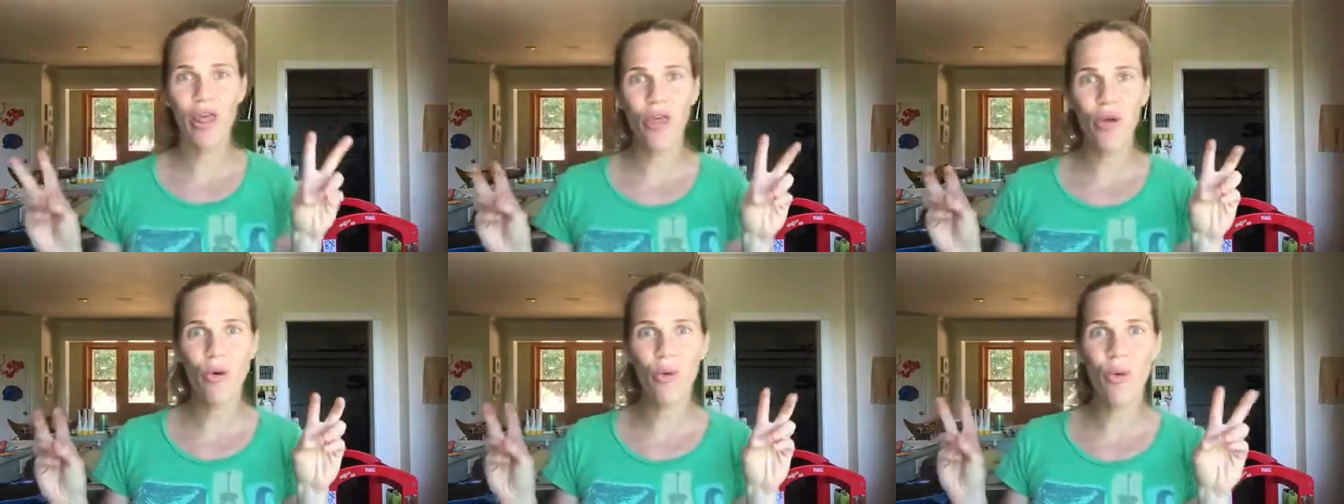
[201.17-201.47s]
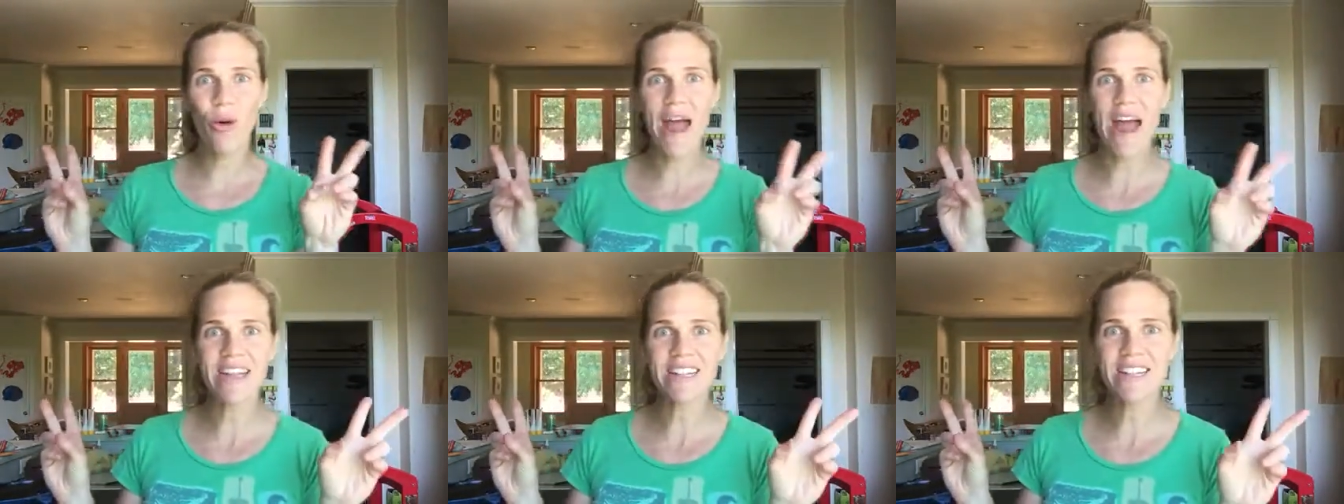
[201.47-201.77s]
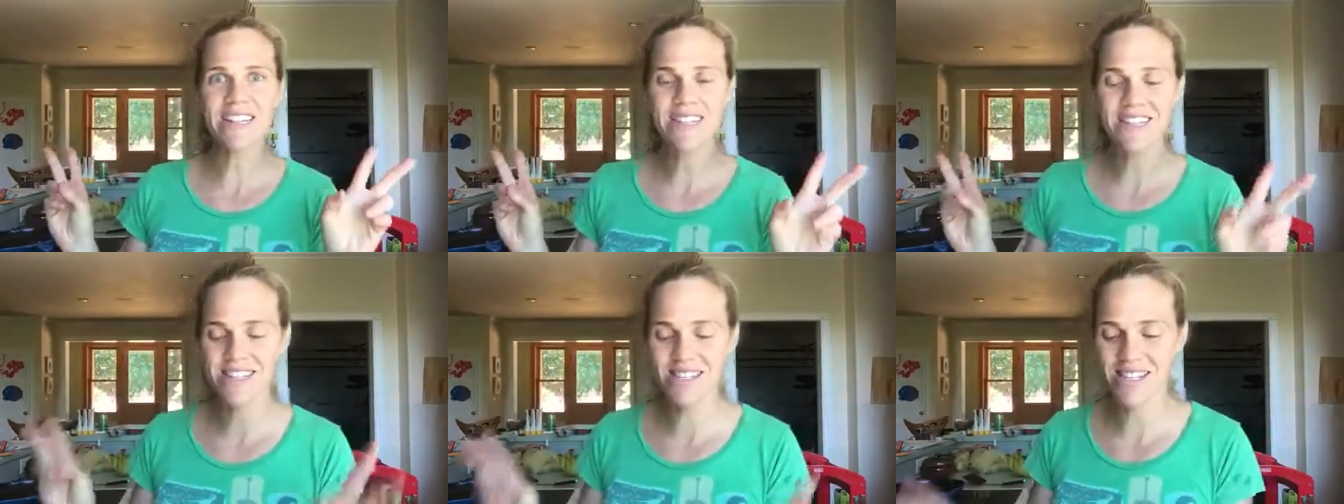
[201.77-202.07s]

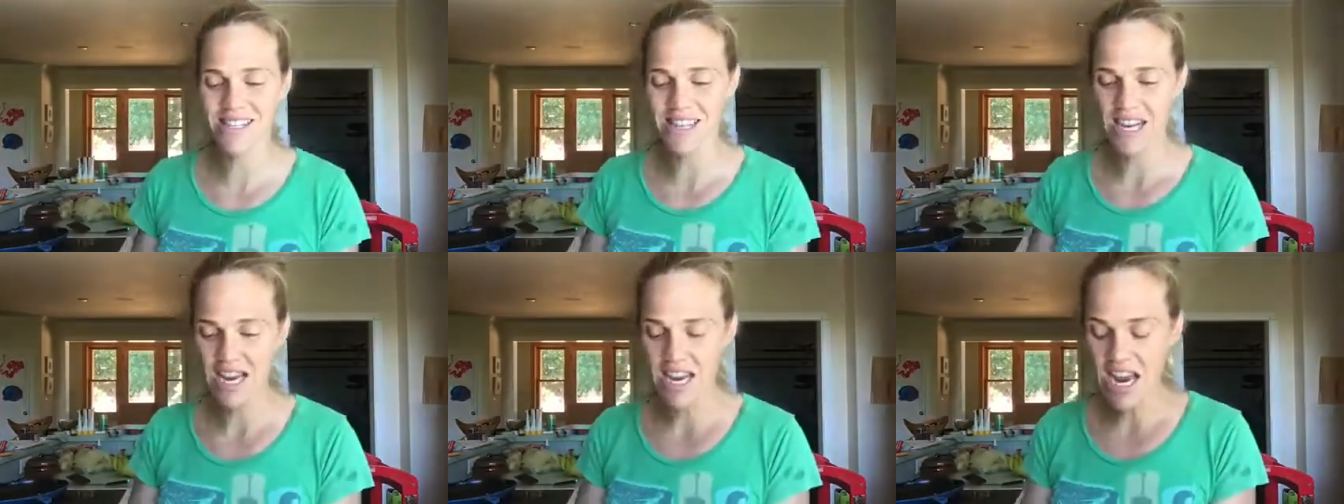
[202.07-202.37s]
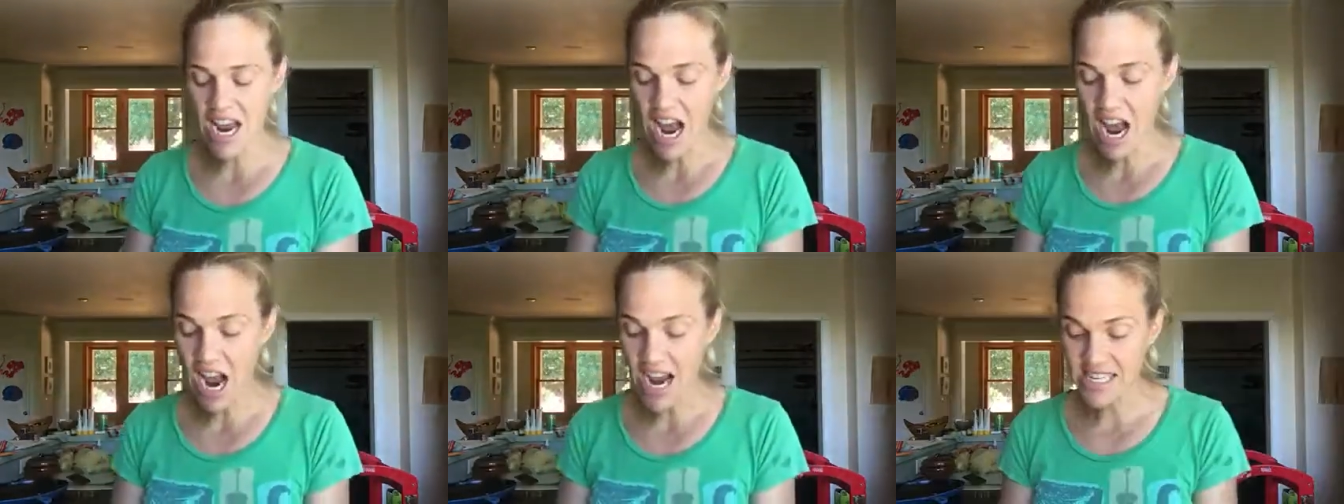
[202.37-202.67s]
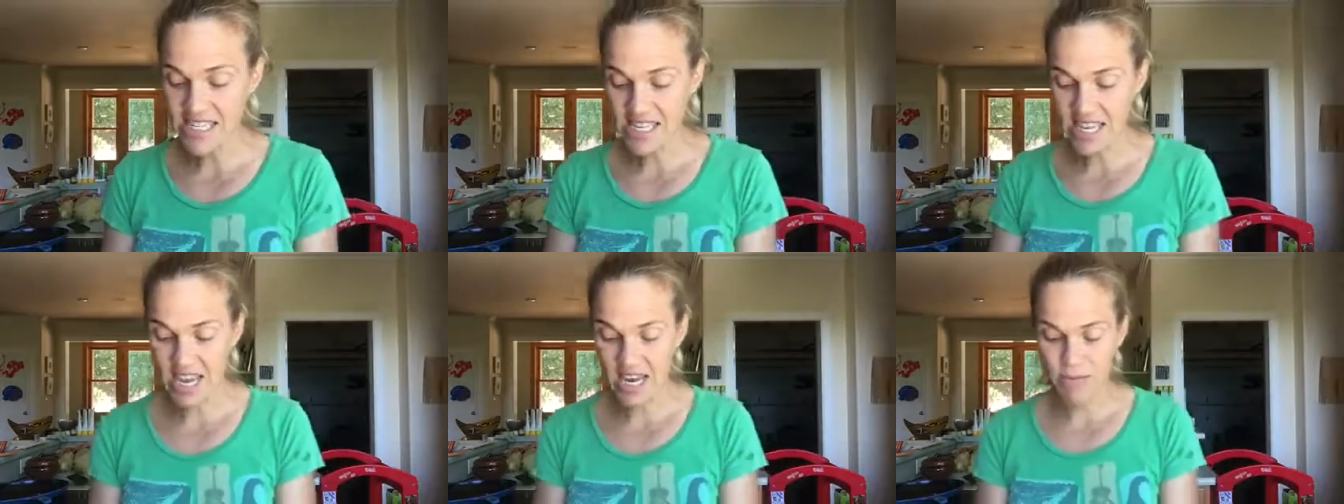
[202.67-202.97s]
threats.
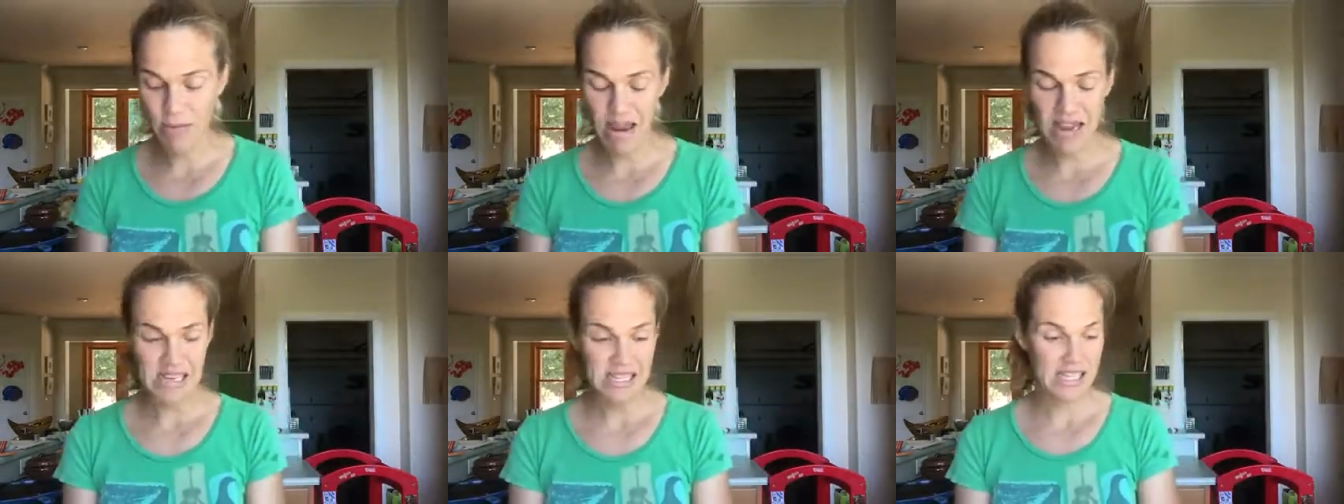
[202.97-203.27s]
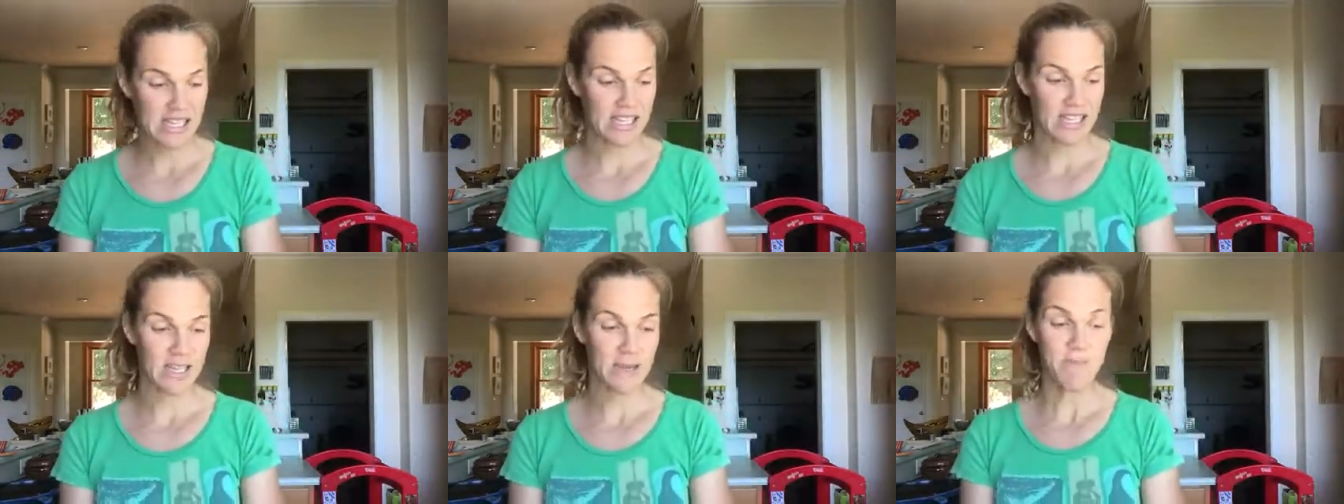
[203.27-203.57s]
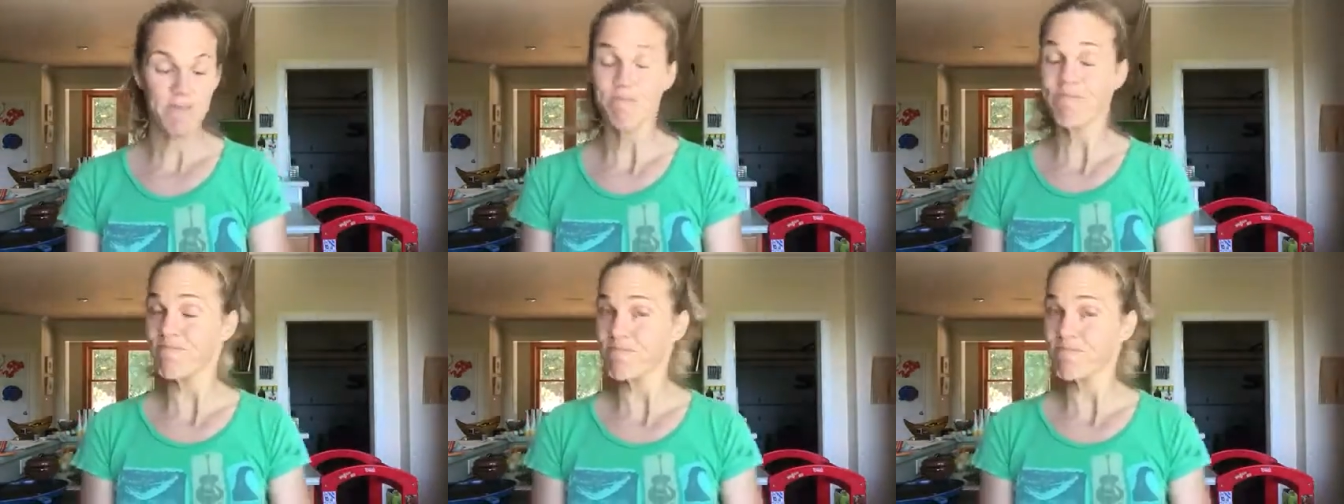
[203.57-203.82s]
I said, basically,